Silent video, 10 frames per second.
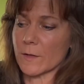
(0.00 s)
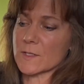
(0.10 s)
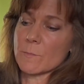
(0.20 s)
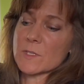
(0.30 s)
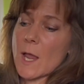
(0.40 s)

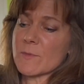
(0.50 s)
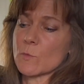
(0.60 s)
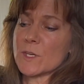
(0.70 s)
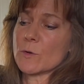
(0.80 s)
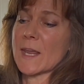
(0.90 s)
Sometimes
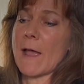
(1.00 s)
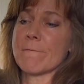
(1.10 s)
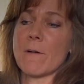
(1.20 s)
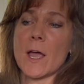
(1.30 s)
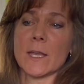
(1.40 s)
when you
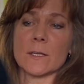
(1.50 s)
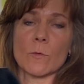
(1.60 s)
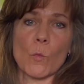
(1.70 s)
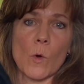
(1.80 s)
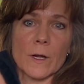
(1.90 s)
can't
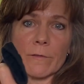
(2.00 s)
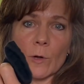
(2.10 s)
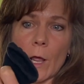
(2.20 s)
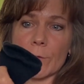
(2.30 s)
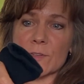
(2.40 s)
find one of
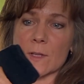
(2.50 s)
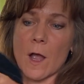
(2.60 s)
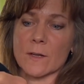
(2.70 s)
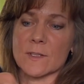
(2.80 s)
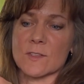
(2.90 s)
your other
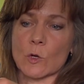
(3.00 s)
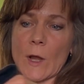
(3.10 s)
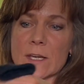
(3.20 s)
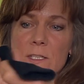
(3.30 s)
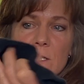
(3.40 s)
socks, it's
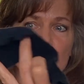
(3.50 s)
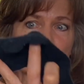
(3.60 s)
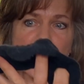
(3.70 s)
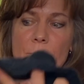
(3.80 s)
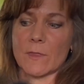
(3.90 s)
great to do
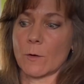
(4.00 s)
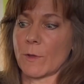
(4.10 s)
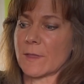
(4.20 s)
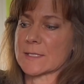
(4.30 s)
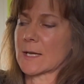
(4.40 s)
something
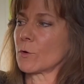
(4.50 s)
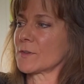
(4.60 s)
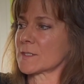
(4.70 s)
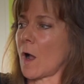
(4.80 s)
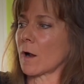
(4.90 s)
with a single
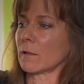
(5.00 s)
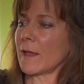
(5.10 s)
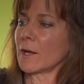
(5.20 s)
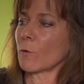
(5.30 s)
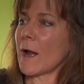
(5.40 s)
sock
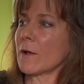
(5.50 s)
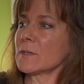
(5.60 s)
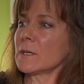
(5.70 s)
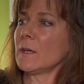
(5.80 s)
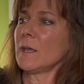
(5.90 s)
laying
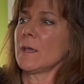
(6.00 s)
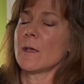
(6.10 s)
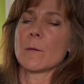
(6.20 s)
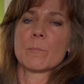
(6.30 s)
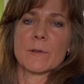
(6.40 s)
around.
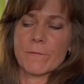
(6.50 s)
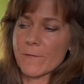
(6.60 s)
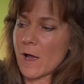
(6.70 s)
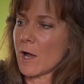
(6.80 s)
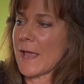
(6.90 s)

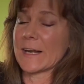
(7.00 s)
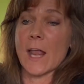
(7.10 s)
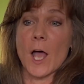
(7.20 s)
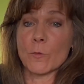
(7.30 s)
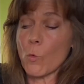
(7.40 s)
And an
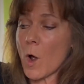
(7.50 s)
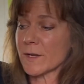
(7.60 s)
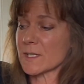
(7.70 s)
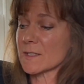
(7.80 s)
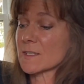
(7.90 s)

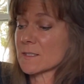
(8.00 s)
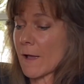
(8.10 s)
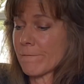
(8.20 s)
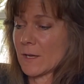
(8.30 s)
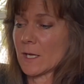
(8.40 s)
unwanted
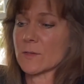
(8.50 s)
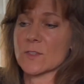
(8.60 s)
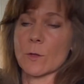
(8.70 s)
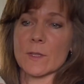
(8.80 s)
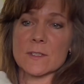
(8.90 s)
stuffy.
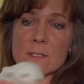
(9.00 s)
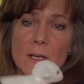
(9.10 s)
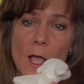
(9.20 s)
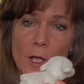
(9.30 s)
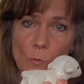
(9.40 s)
So this is
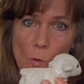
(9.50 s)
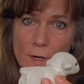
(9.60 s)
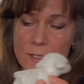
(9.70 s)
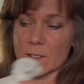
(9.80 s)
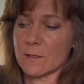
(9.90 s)
an
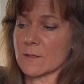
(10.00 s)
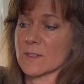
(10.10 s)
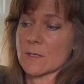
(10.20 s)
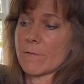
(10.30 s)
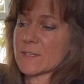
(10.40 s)
unwanted
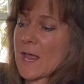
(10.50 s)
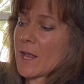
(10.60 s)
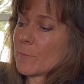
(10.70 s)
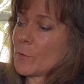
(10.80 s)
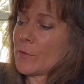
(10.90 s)
stuffed
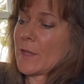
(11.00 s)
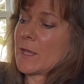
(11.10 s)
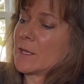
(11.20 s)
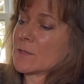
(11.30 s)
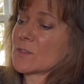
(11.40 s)
animal,
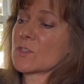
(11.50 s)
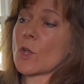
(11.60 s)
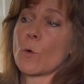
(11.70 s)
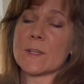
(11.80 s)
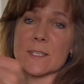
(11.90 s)
and
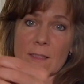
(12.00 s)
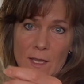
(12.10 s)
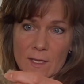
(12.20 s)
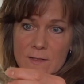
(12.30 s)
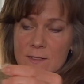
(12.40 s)
so is
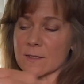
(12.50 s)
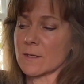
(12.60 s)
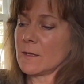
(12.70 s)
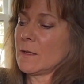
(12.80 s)
this.